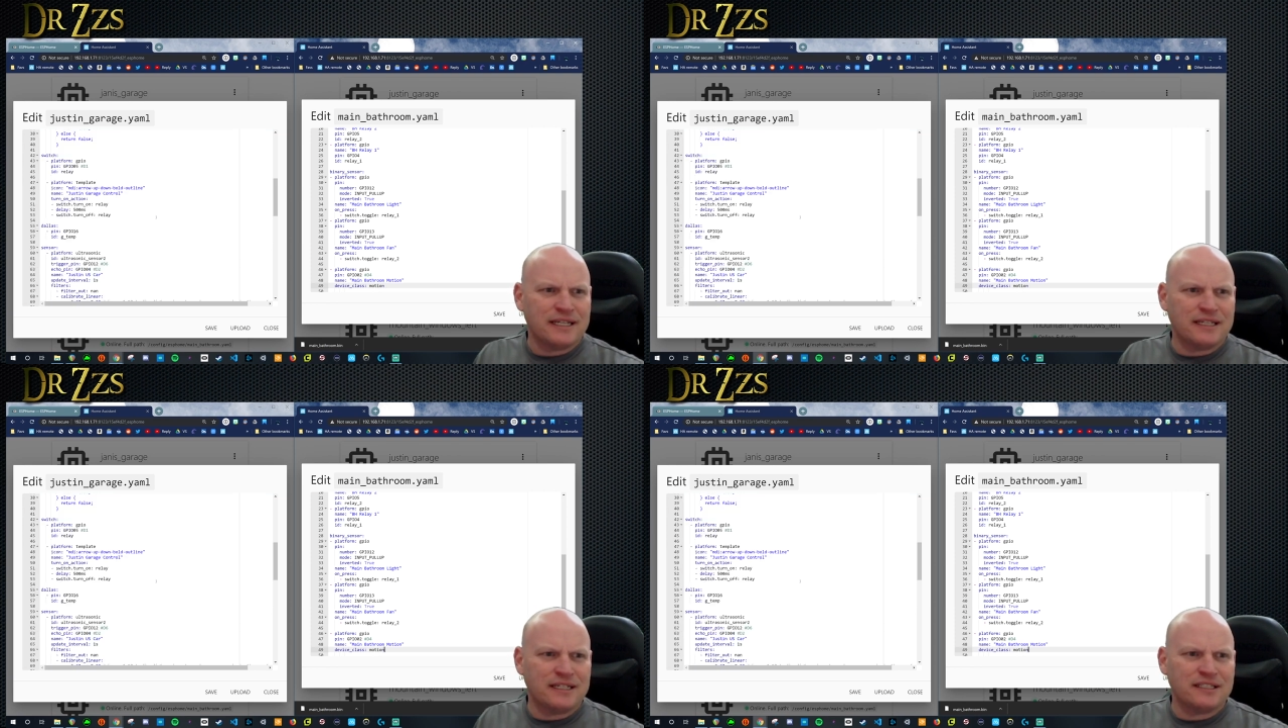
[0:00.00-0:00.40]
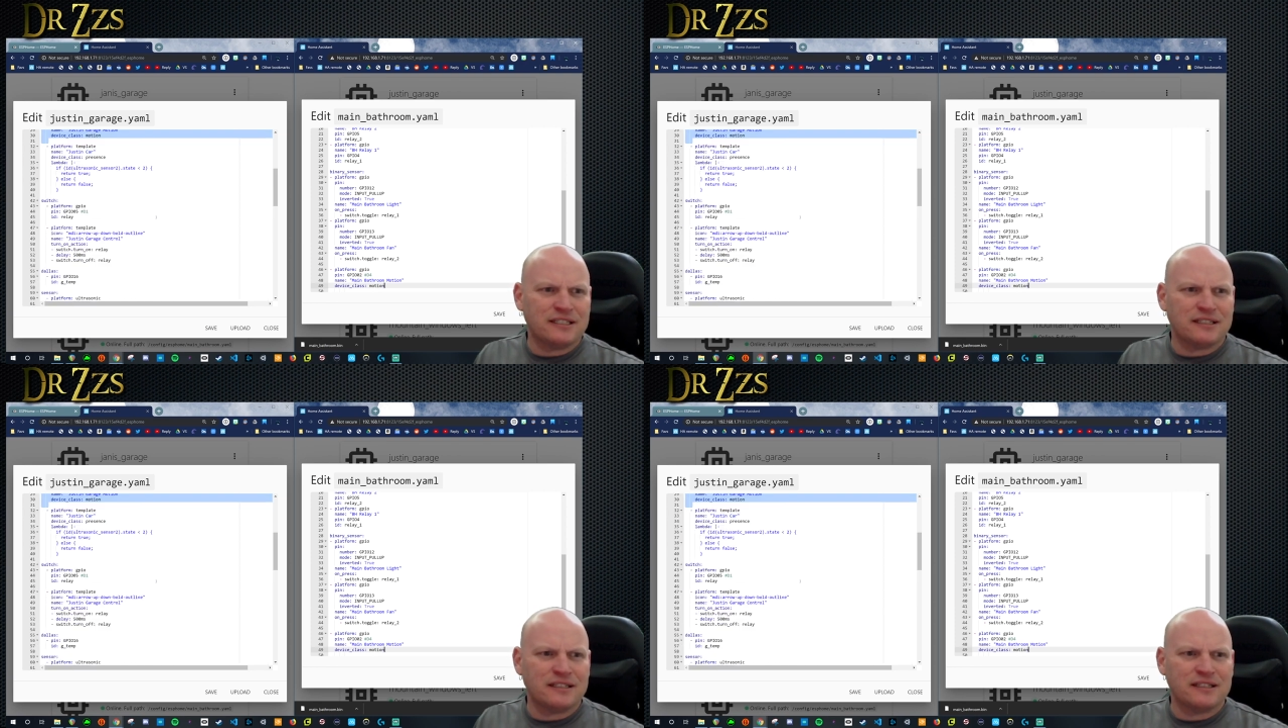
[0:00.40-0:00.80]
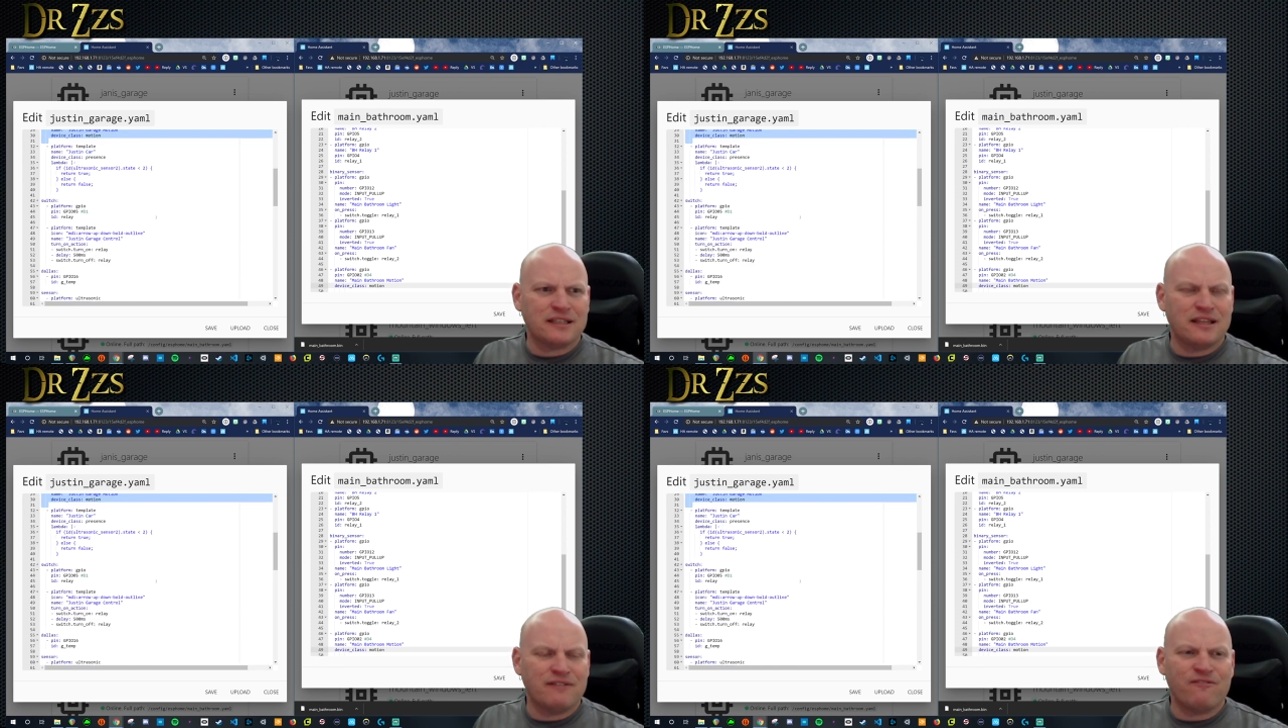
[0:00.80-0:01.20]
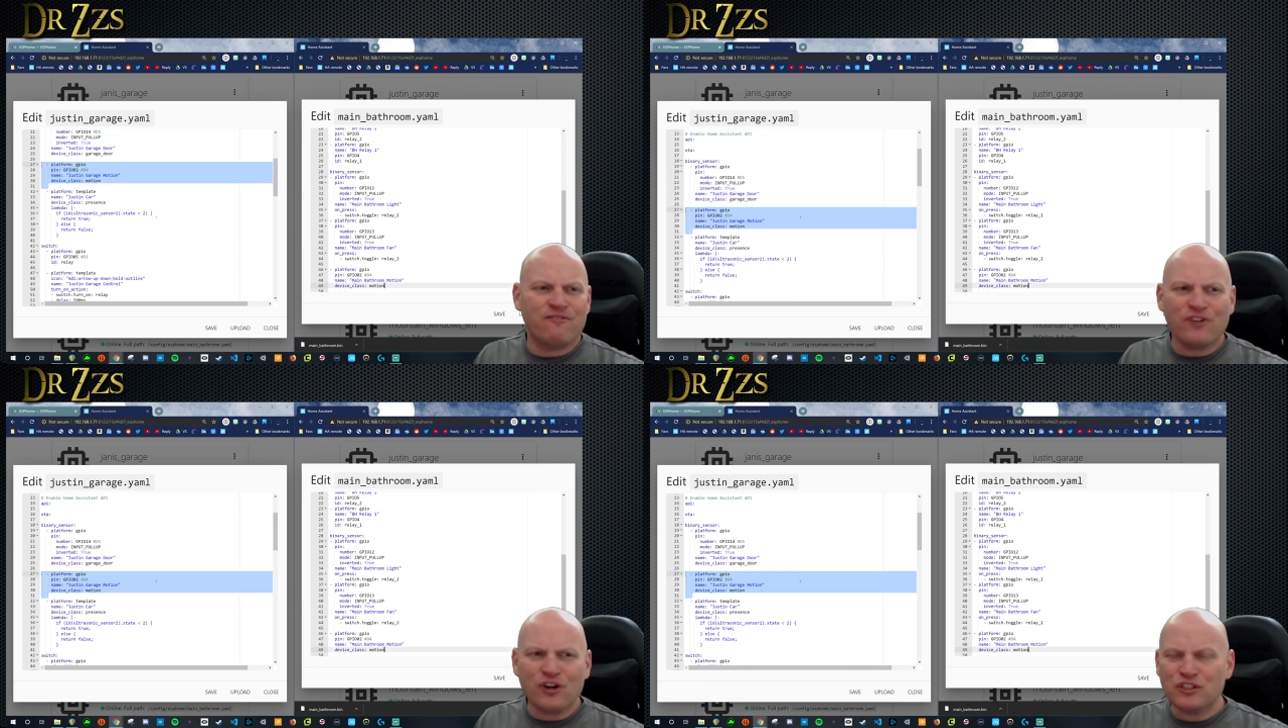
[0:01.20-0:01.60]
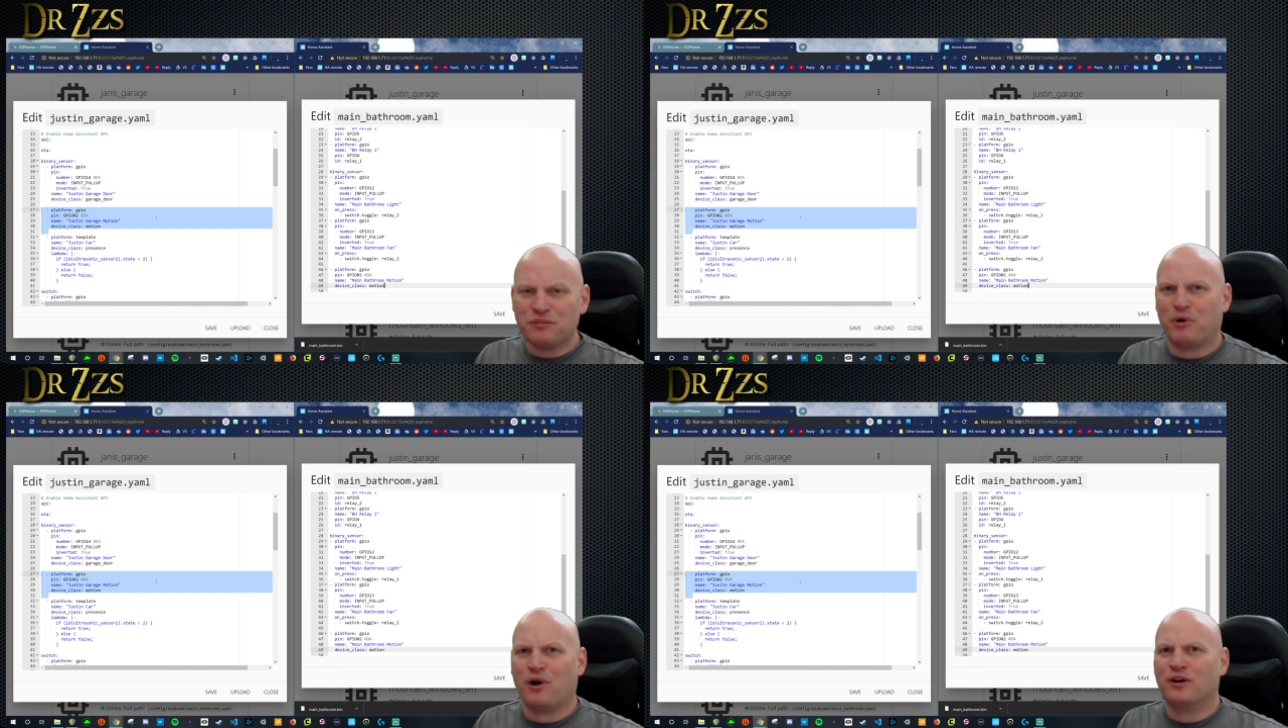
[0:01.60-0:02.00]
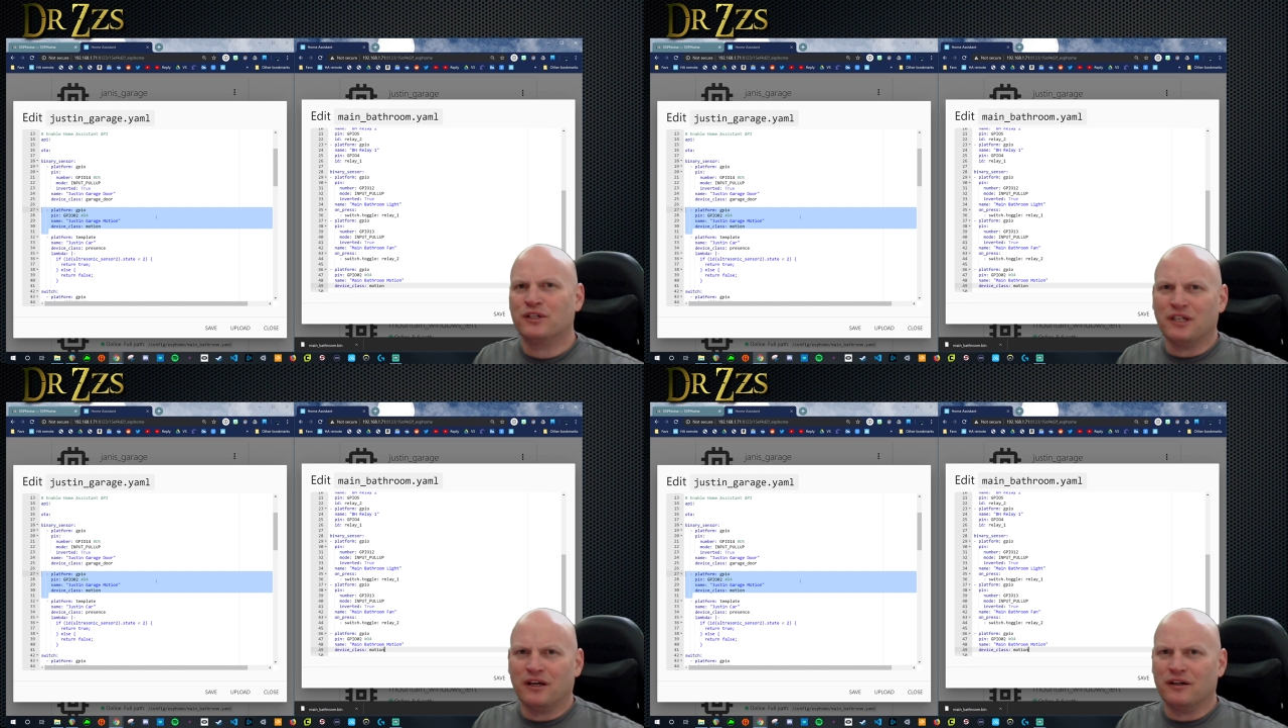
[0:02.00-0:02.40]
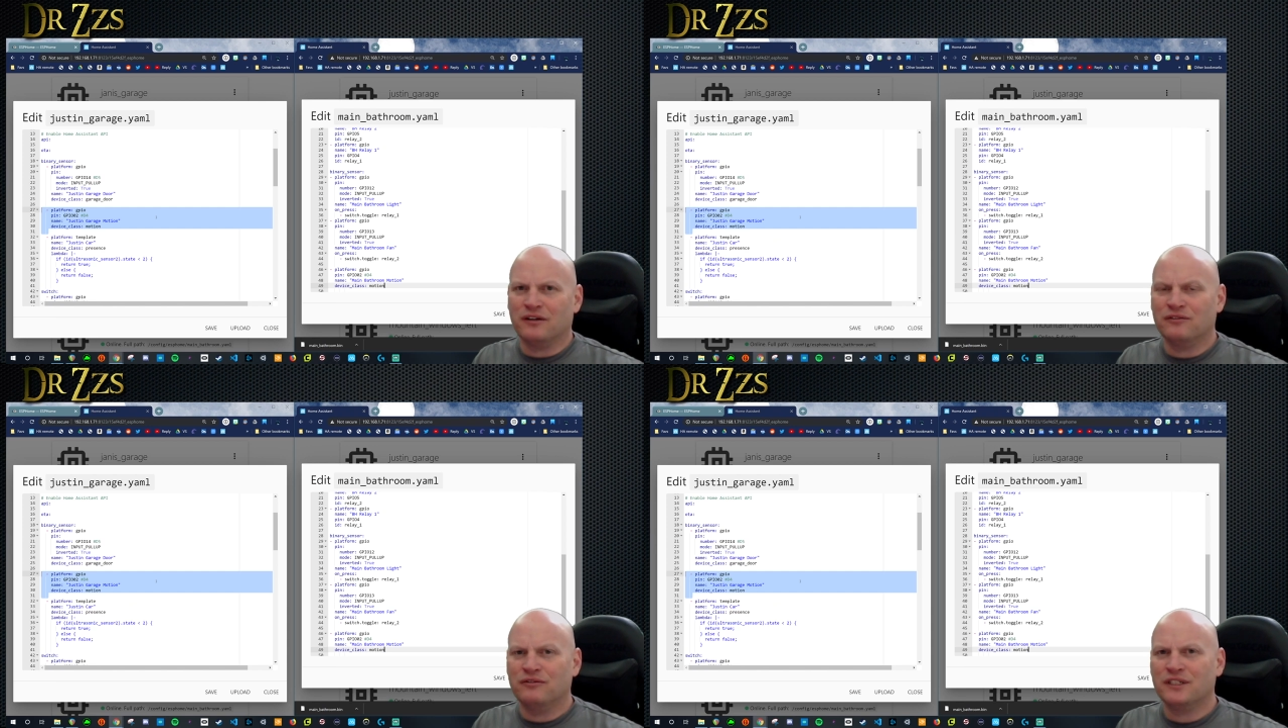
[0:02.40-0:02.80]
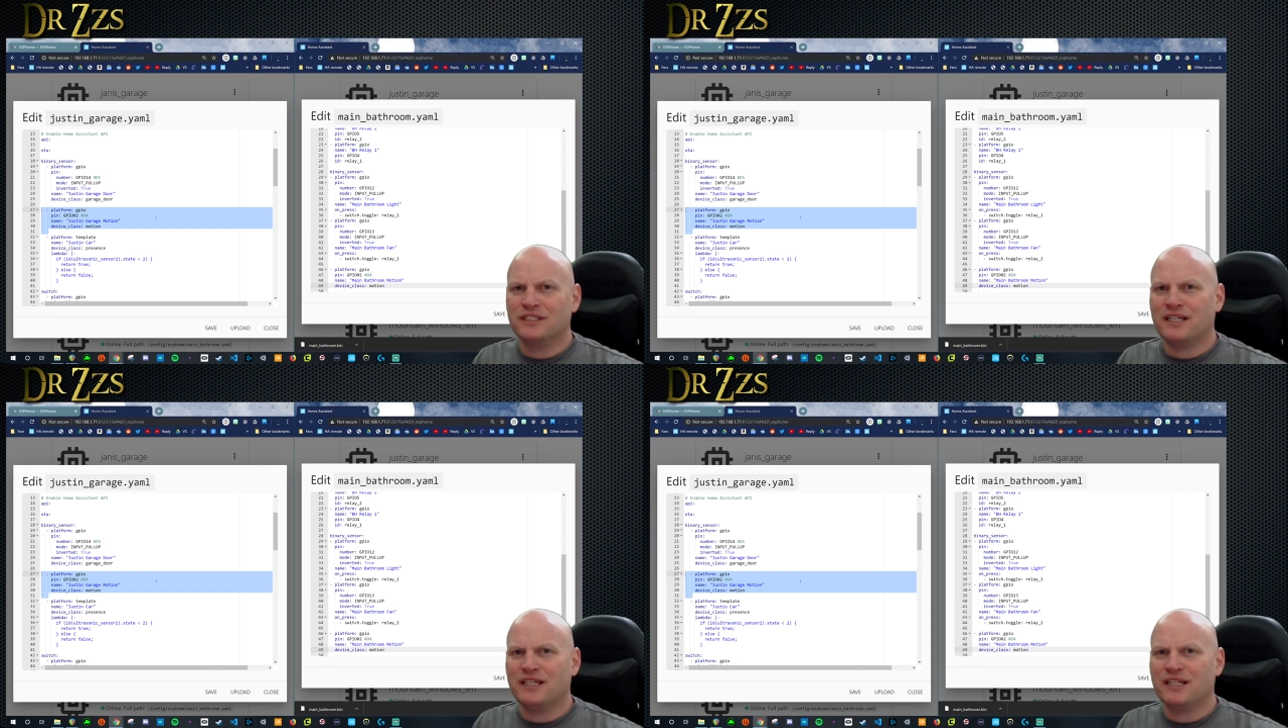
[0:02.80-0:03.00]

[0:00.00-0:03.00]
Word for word: is the first part of